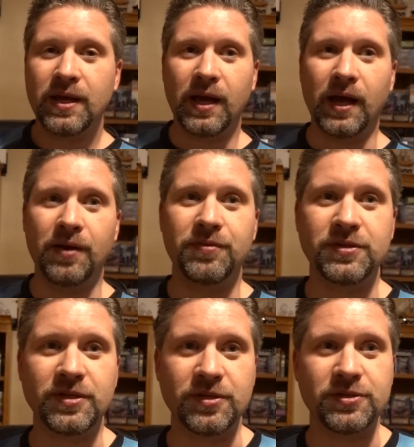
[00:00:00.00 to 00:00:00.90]

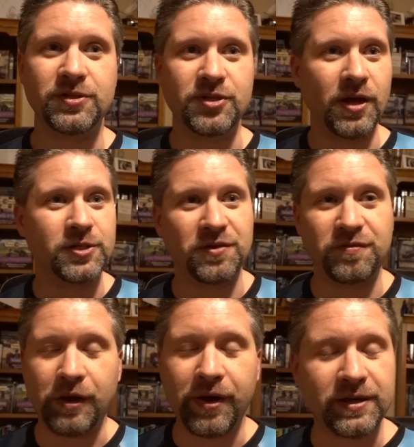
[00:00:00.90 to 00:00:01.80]
This is done to
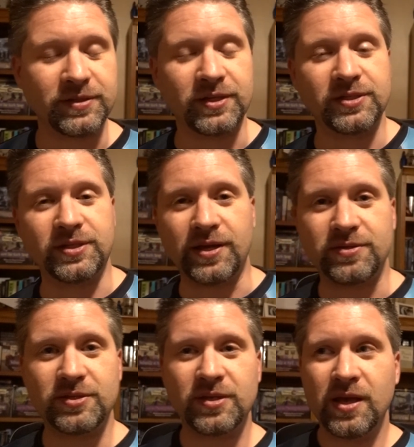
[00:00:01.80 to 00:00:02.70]
various
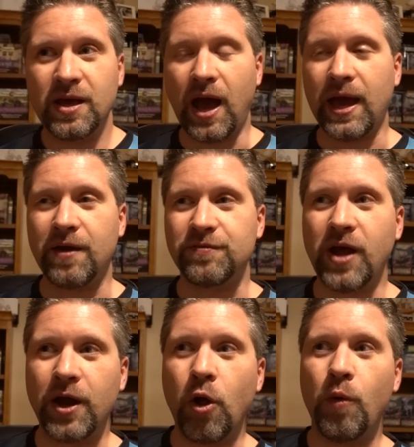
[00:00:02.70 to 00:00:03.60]
extents. I have
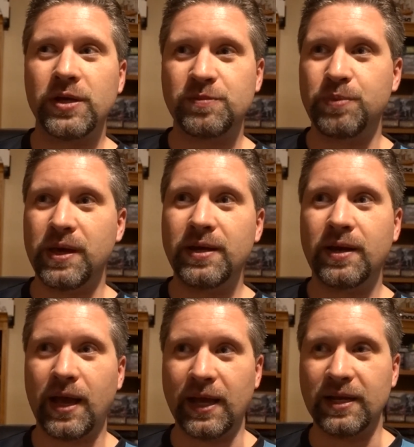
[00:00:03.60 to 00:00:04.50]
not always been
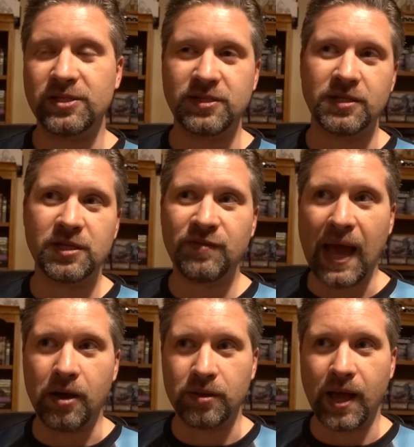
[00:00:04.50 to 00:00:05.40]
an extensive
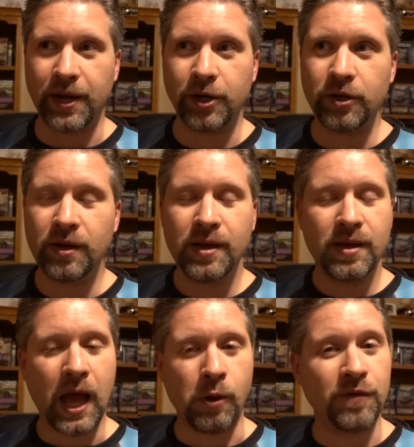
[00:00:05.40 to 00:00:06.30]
outliner.
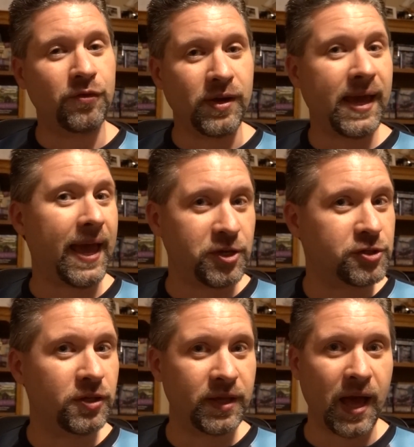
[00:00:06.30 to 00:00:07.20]
However,
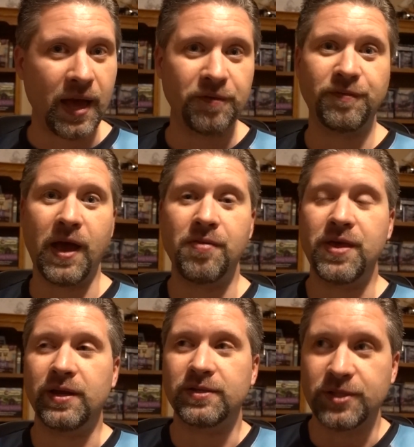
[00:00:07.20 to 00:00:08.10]
occasionally I have found
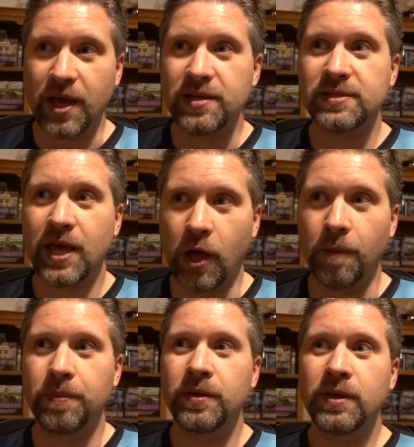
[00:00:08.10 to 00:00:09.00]
that it does help